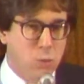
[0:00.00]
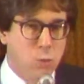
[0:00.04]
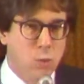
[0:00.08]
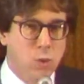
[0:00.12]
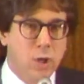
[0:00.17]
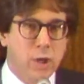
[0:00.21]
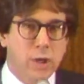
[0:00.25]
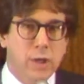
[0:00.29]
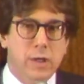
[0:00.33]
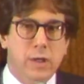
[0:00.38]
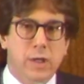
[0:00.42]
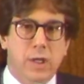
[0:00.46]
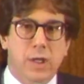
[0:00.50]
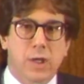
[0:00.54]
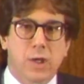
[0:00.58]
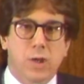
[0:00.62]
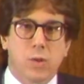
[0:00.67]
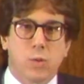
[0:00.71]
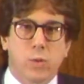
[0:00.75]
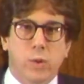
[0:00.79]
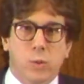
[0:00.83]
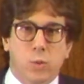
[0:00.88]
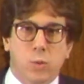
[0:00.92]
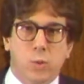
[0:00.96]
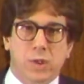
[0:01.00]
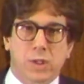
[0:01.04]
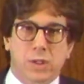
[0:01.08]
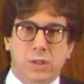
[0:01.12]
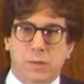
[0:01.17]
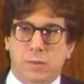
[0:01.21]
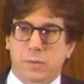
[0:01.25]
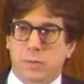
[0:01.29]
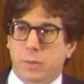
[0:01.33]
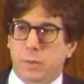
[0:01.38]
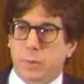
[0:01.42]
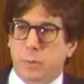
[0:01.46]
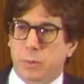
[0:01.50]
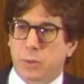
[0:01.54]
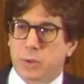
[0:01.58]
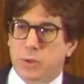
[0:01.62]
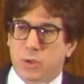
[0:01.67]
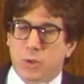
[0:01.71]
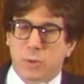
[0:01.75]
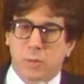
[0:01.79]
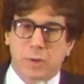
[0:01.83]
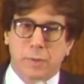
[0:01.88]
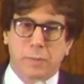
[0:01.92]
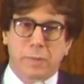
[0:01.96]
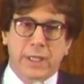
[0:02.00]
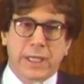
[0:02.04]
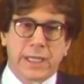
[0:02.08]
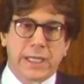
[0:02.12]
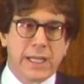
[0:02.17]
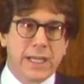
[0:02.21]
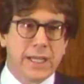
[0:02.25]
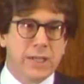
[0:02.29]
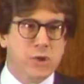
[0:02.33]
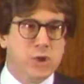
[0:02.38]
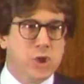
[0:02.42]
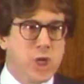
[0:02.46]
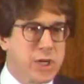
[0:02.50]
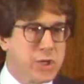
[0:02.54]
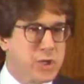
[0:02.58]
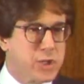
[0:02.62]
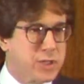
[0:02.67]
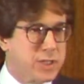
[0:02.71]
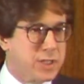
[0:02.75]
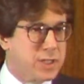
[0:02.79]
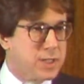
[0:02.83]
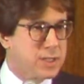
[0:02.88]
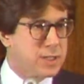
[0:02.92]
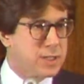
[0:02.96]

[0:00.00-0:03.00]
weren't, we wouldn't presumably need judges to